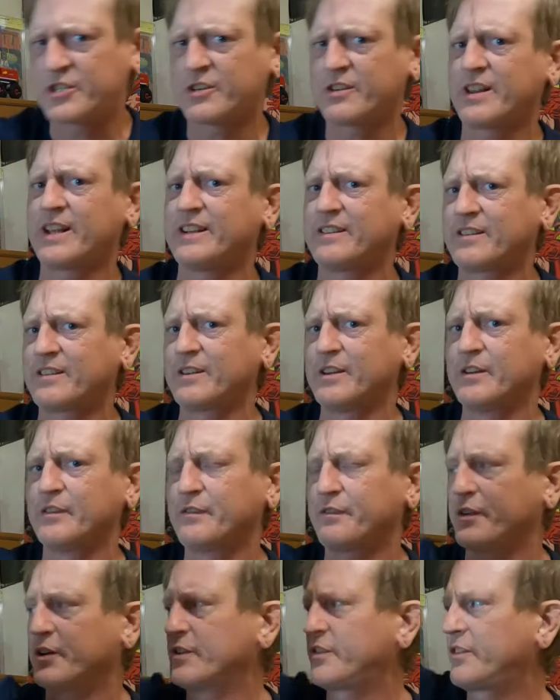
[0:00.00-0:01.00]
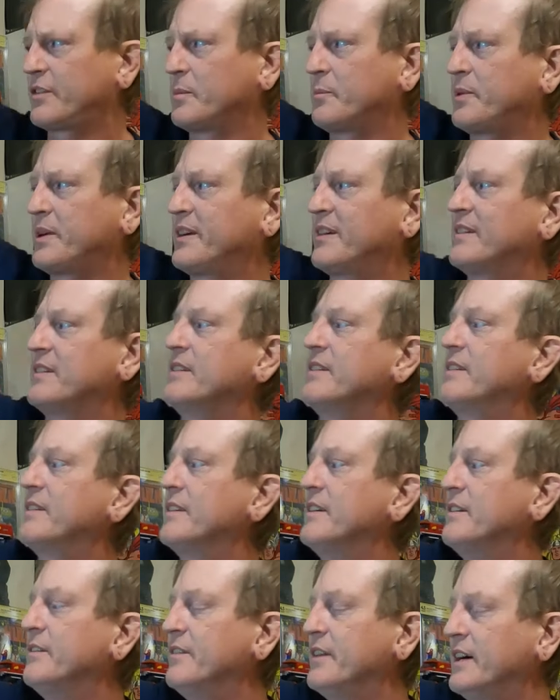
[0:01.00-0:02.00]
sure that's the first appearance
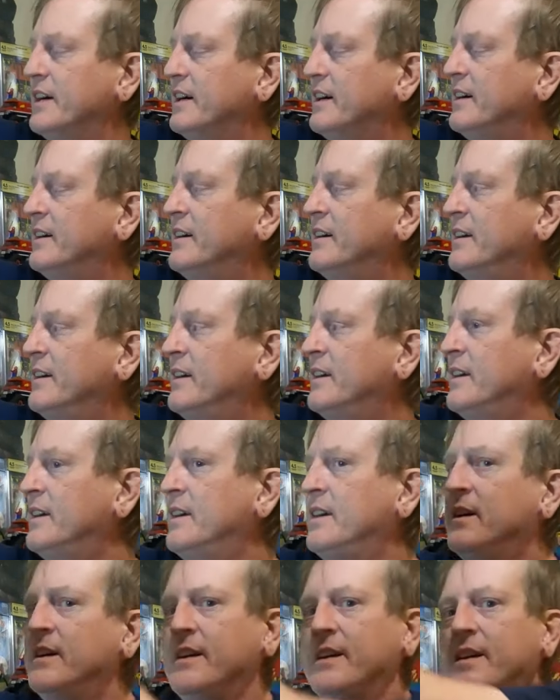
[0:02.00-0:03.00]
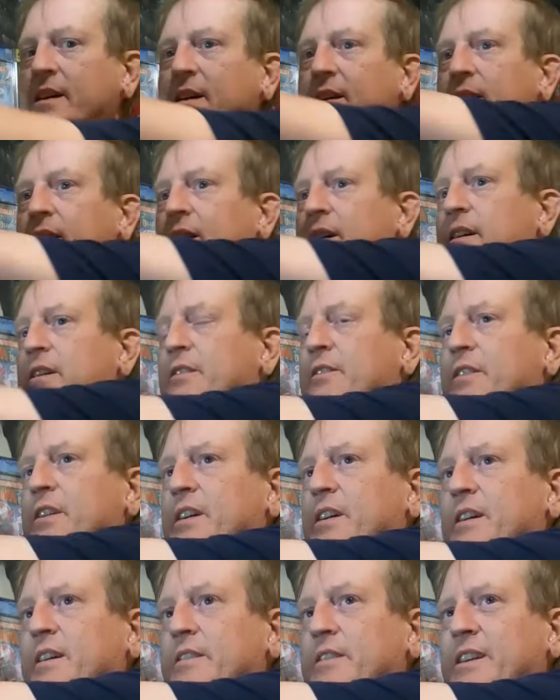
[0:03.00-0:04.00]
of uh, of
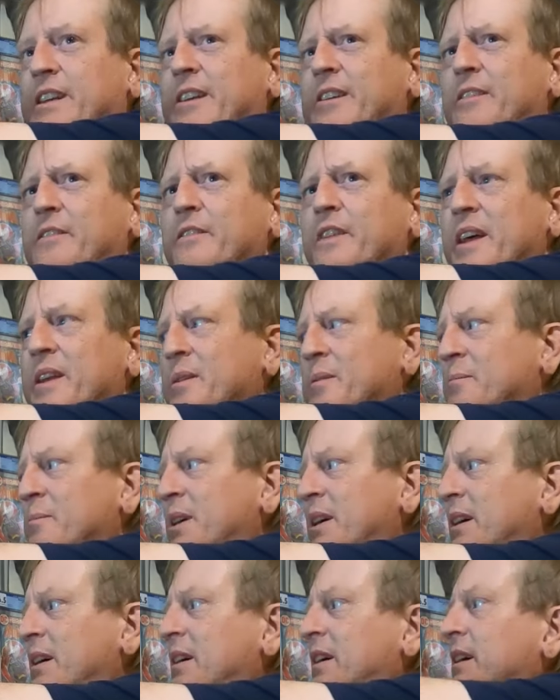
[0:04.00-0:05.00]
uh, Kid Venom.